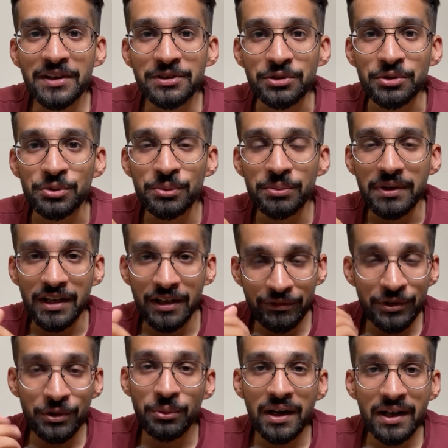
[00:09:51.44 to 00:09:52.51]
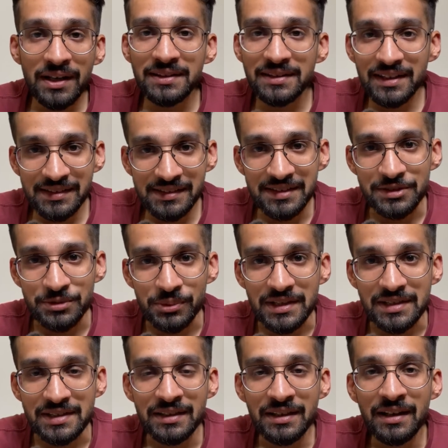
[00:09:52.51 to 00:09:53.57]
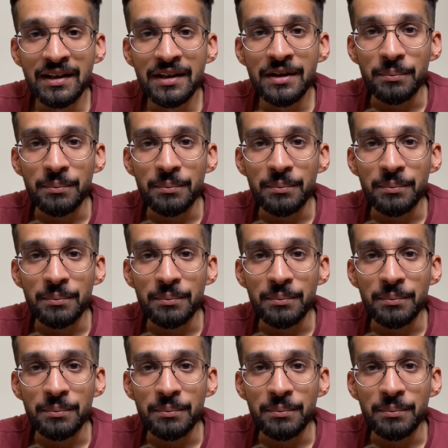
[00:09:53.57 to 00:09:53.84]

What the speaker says: So, if you are in that situation,